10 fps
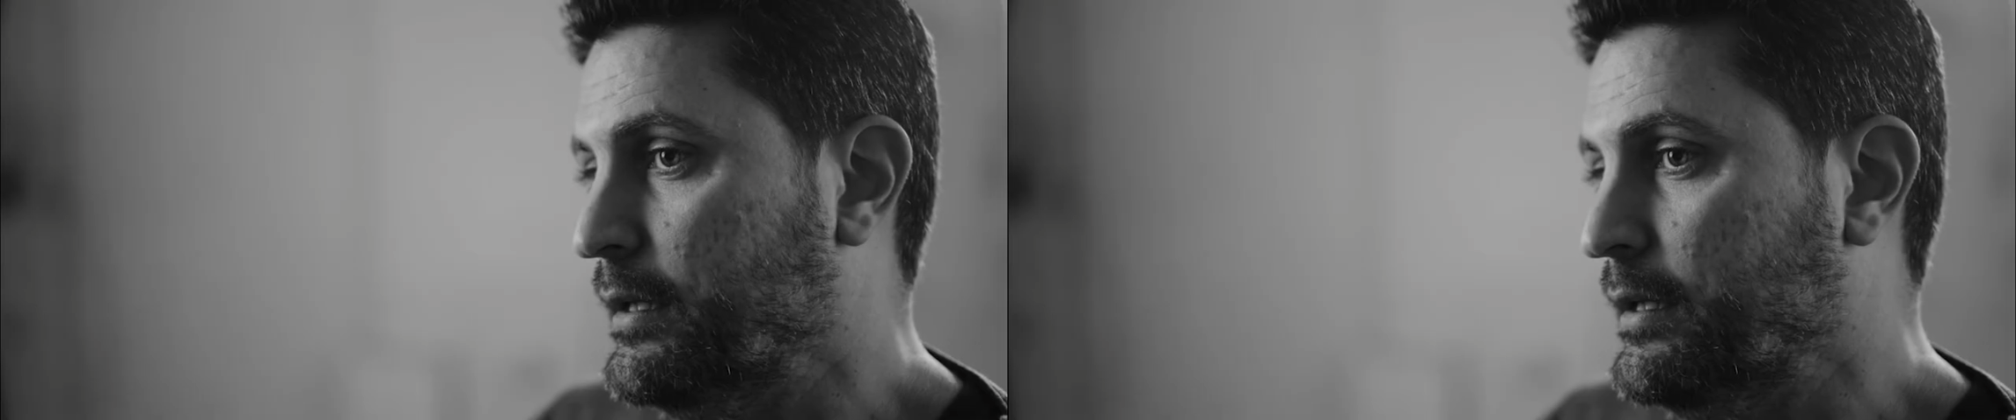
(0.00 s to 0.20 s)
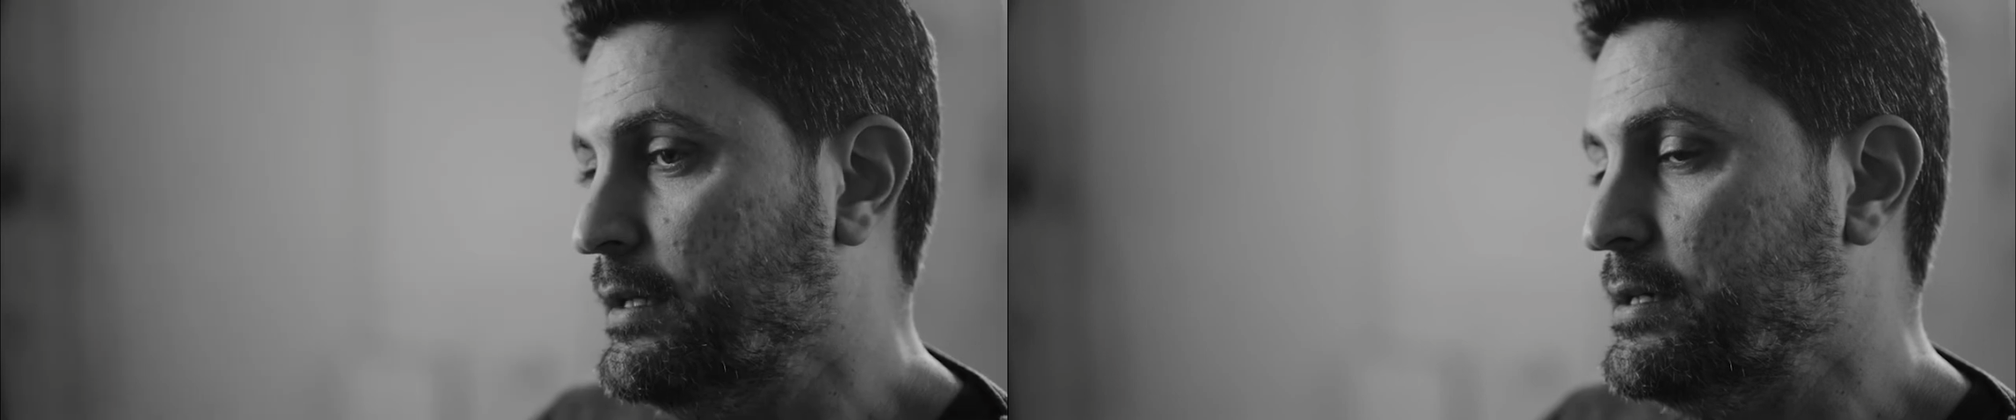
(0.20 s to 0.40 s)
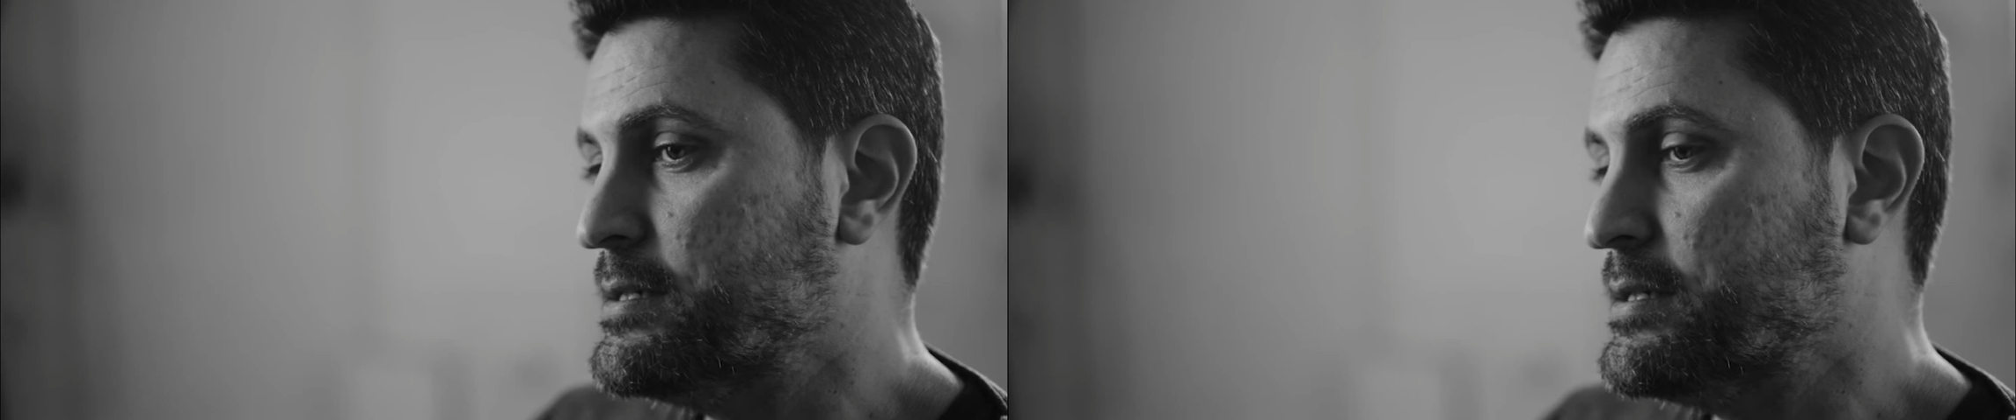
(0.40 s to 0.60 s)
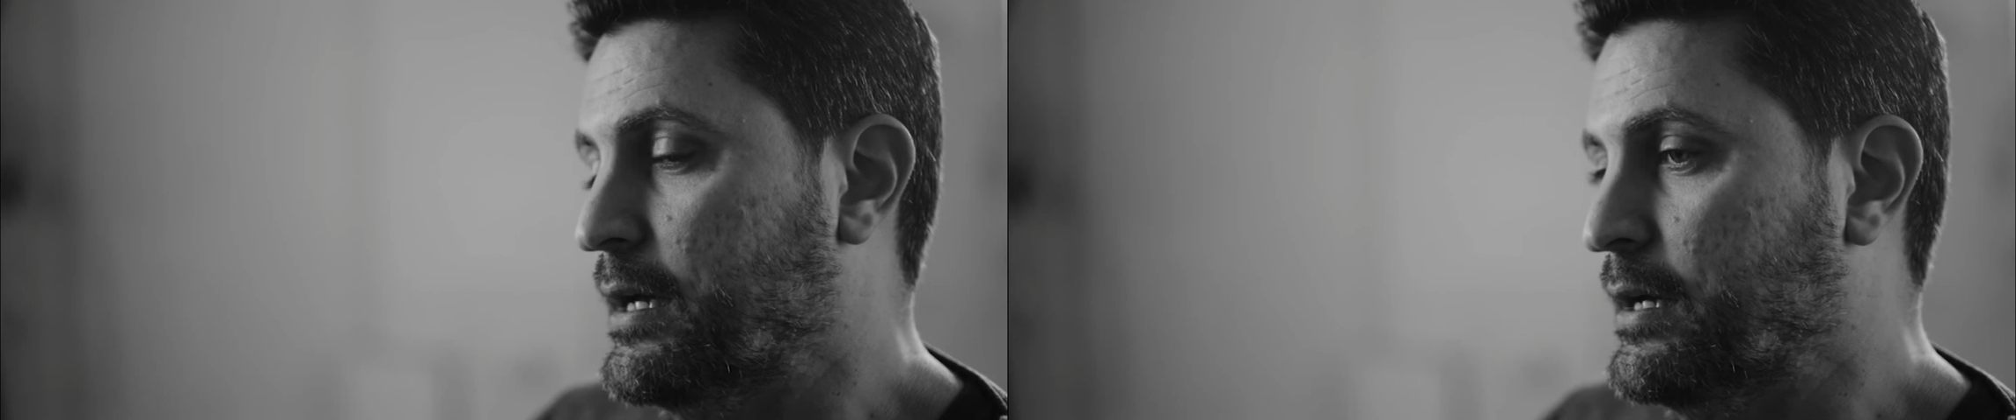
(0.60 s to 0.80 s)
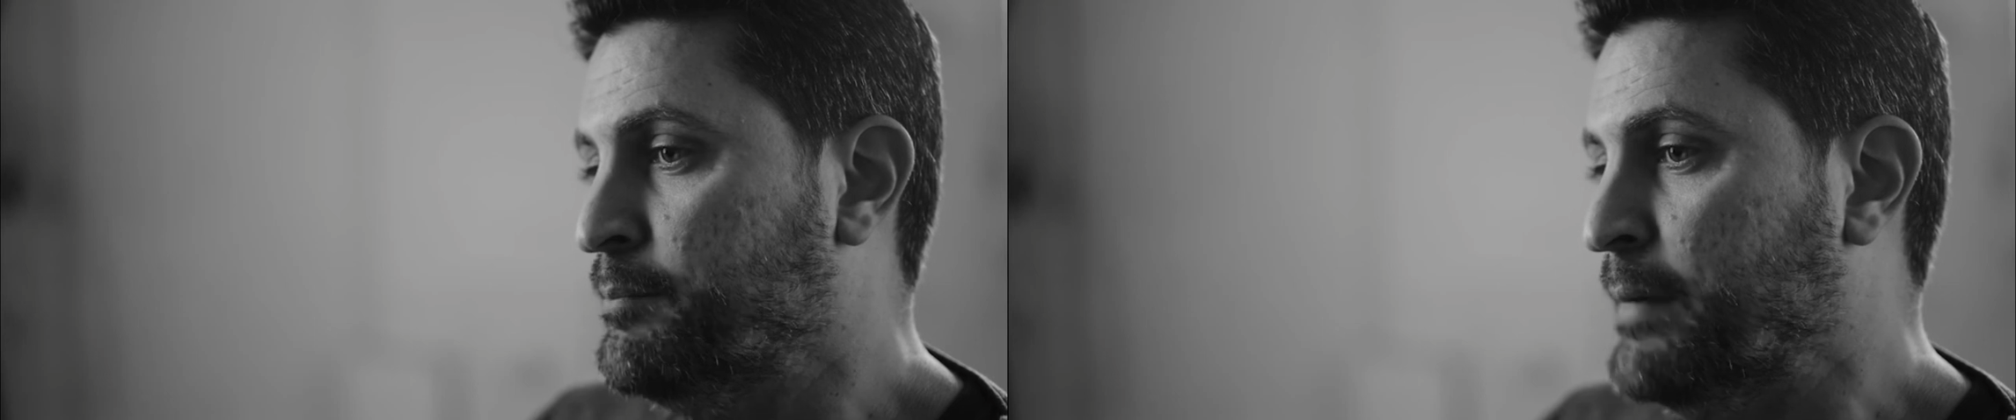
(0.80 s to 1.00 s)
It is
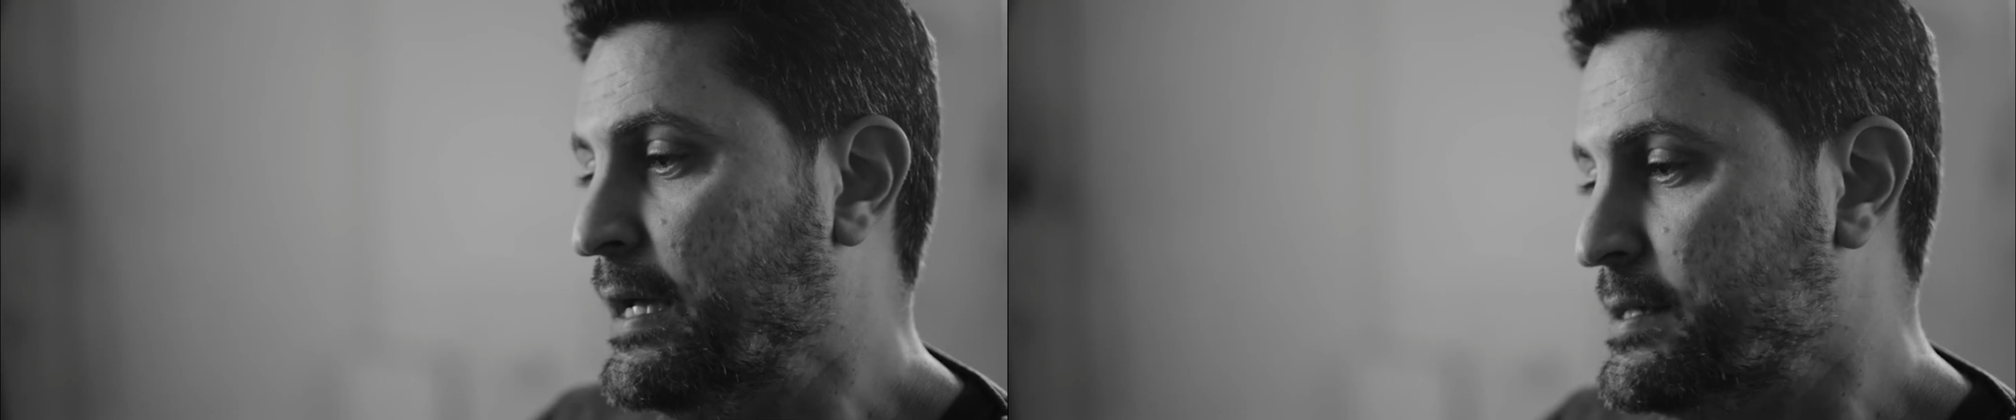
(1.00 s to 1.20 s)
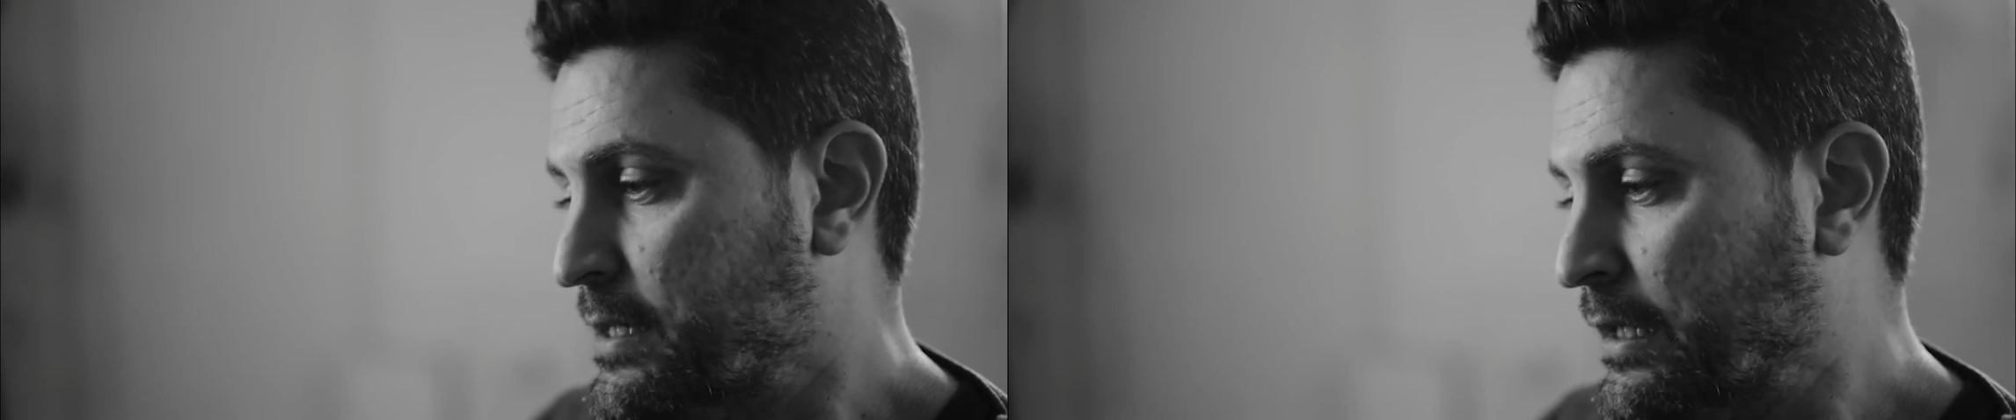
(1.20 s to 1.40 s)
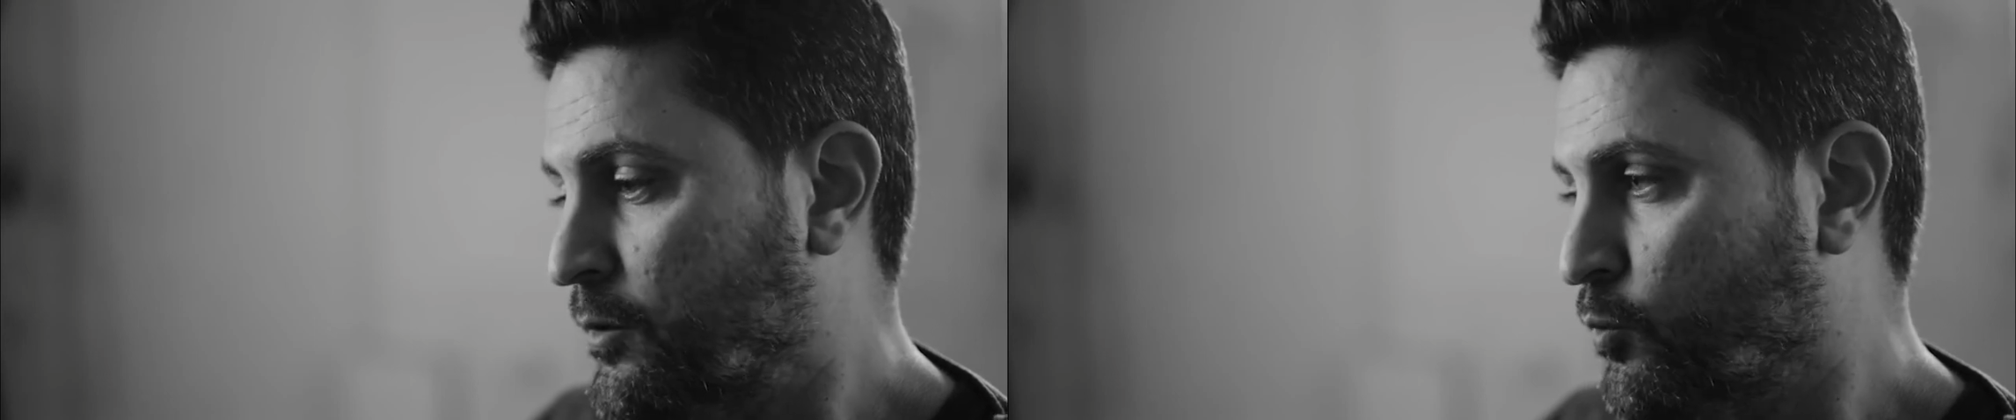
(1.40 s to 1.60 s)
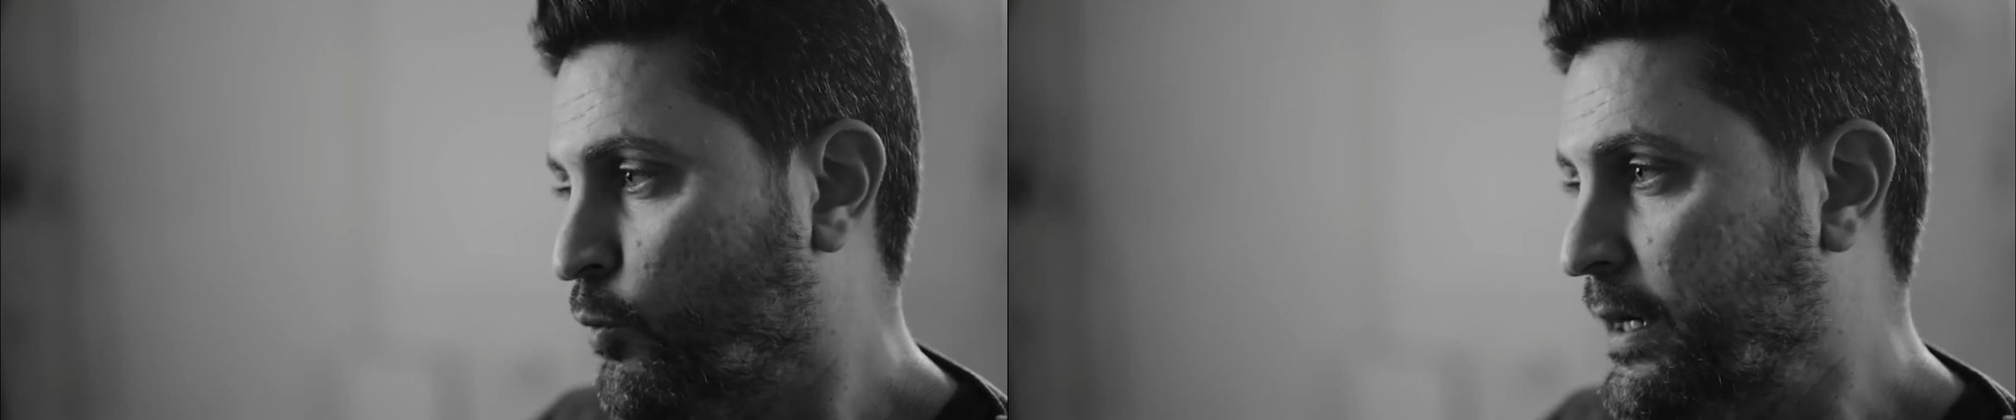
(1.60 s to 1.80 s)
amazing